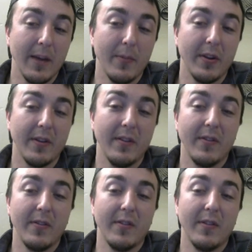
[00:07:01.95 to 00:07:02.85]
but
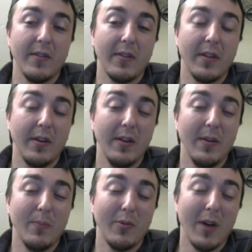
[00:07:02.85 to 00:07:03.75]
they
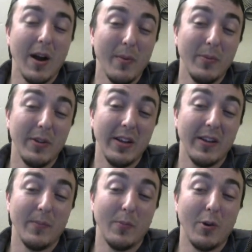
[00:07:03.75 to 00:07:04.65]
probably,
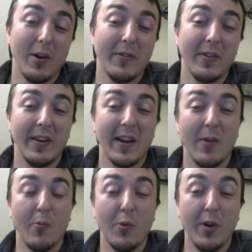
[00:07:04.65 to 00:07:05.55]
more often than
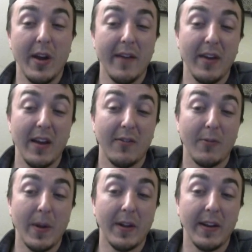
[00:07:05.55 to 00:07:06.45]
not, would have a
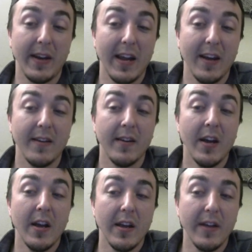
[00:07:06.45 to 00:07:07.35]
spell in hand.
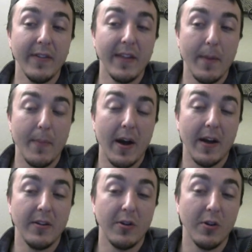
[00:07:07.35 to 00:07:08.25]
Even that
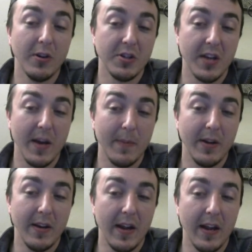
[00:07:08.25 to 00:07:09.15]
pot, you could have just kept
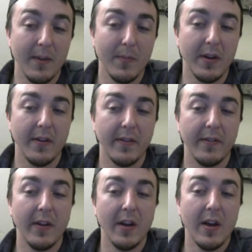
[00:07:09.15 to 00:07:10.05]
it in hand,
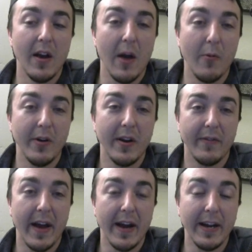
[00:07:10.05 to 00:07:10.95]
because I wouldn't have
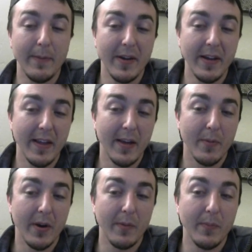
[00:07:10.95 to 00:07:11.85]
the IDP then,
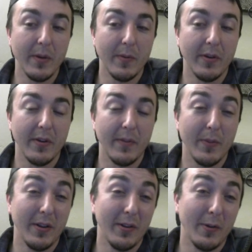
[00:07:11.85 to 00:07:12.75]
but I'd be able to
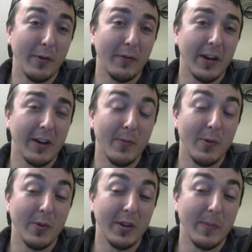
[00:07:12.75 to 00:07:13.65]
be a little more
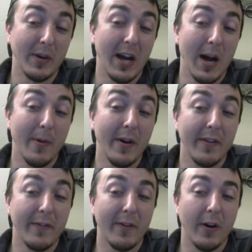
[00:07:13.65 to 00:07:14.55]
flexible with the Makaba
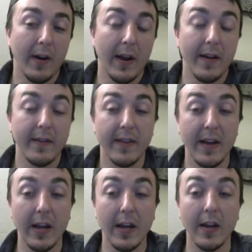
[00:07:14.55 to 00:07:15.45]
as far as
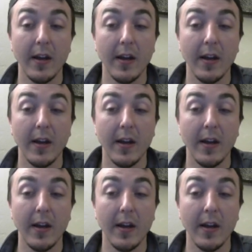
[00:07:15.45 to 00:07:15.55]
a